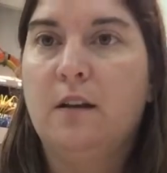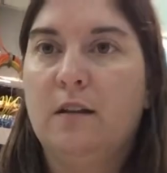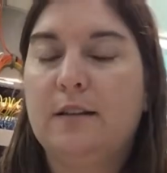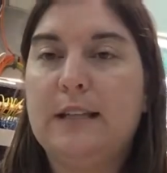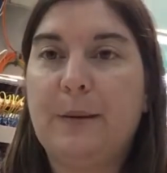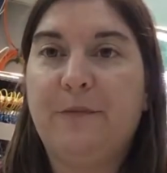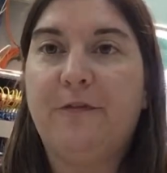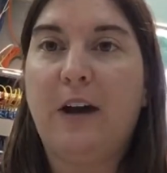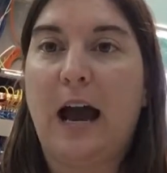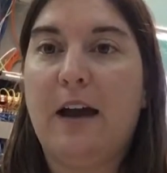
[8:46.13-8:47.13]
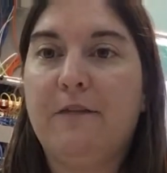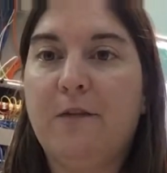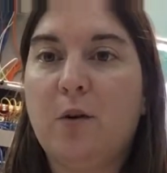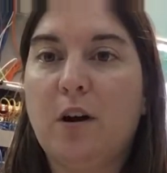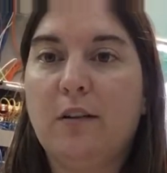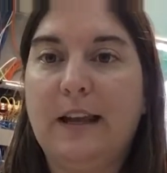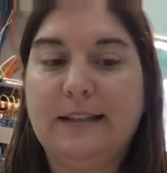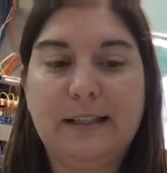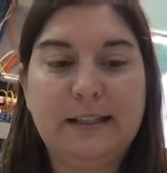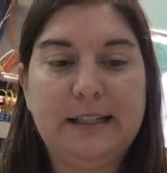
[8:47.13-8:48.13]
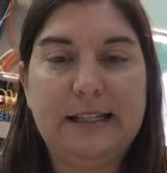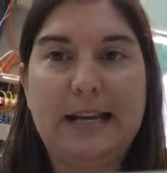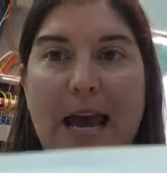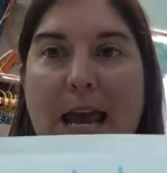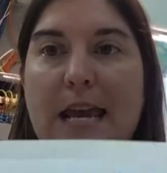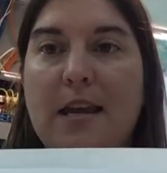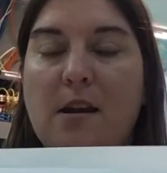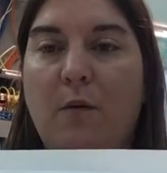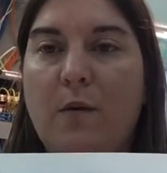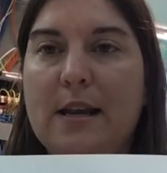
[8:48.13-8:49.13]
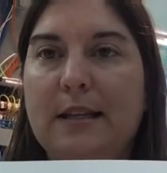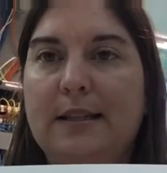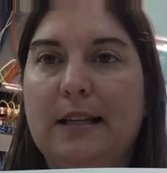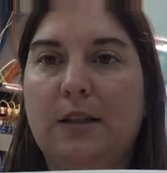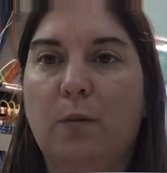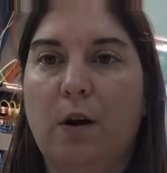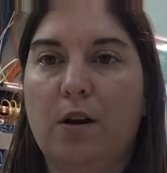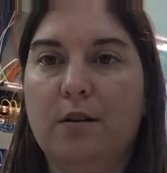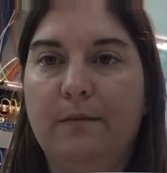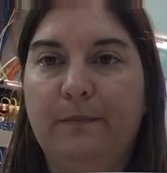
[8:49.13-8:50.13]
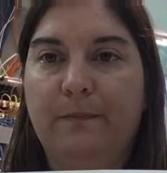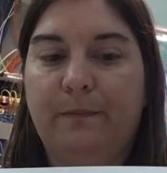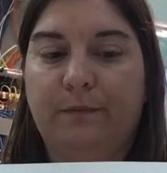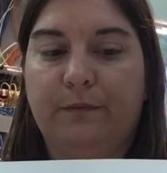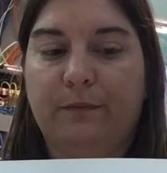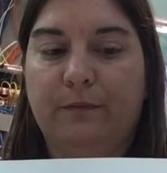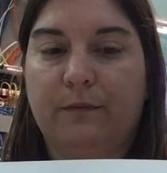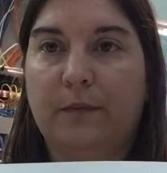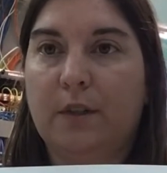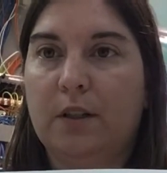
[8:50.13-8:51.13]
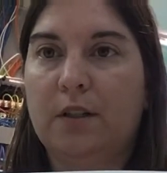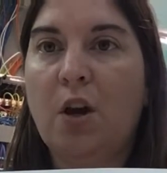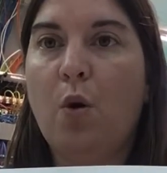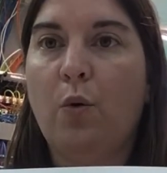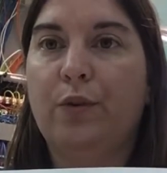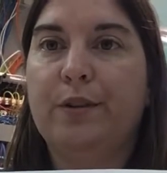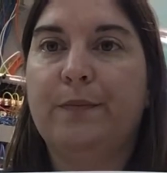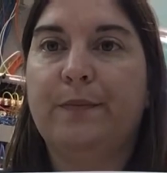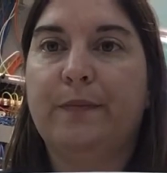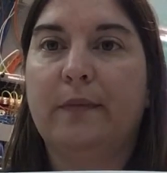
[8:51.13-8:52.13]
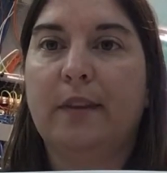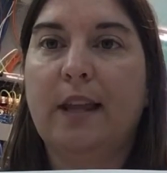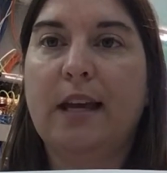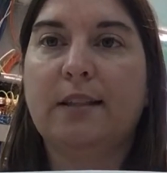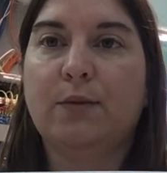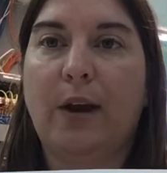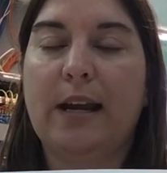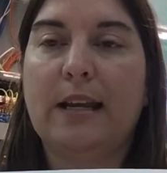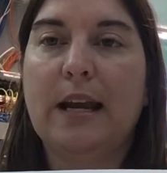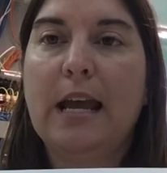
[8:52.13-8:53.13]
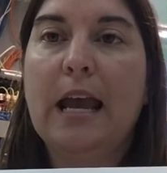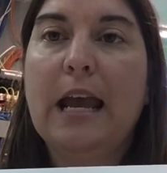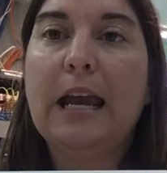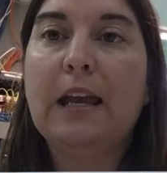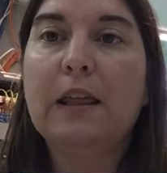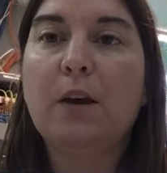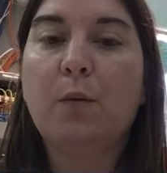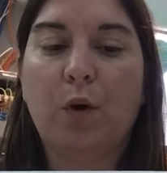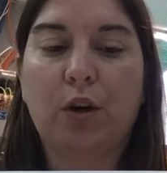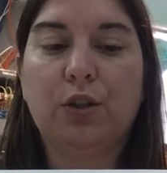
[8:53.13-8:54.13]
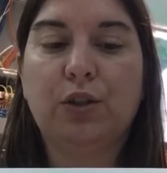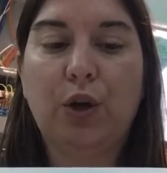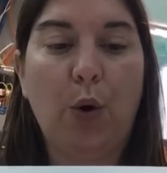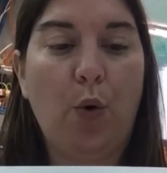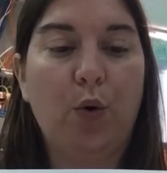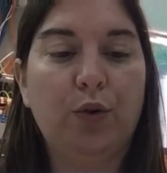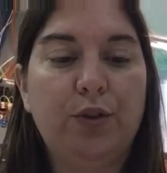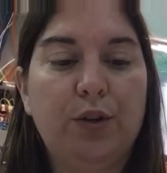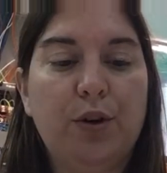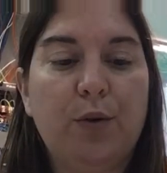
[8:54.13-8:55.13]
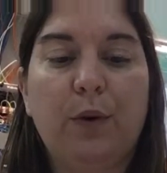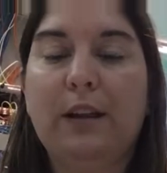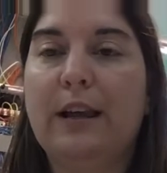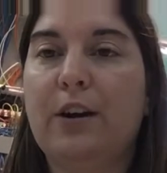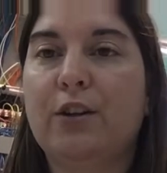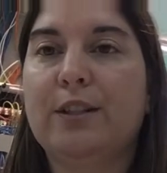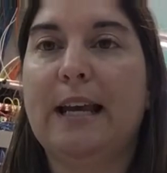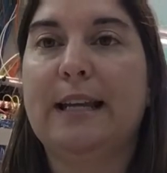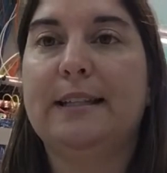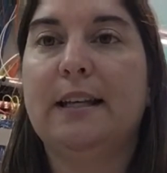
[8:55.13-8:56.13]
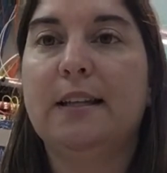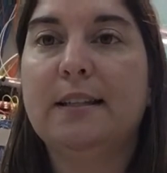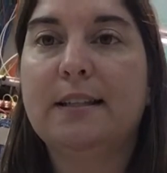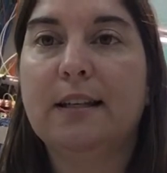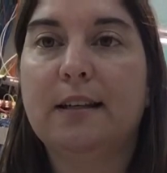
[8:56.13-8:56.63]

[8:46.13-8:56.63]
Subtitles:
Step 5 for our lesson today. What is this word? Told. That's right. In the word told, what letter says T?